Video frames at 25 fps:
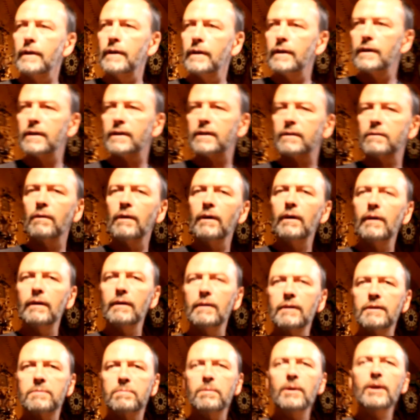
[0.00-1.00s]

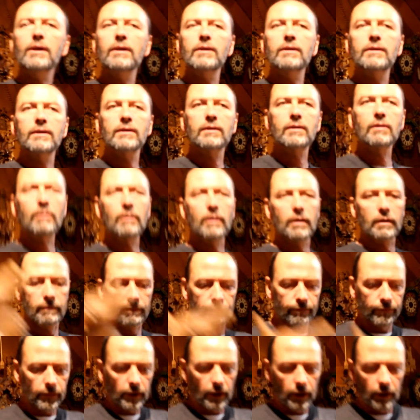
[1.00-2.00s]
squirrels, birds and so on.
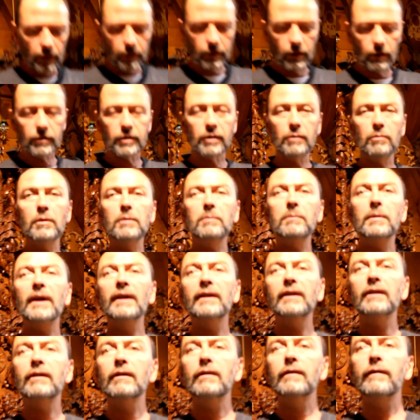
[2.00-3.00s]
Of course, it wouldn't be
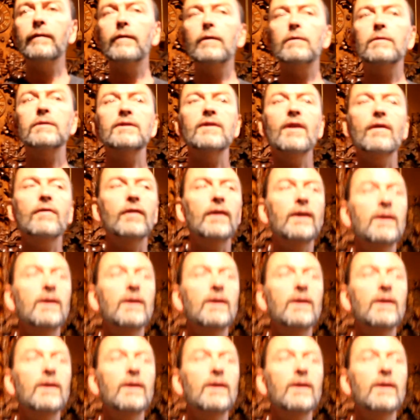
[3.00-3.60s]
any good if there was nothing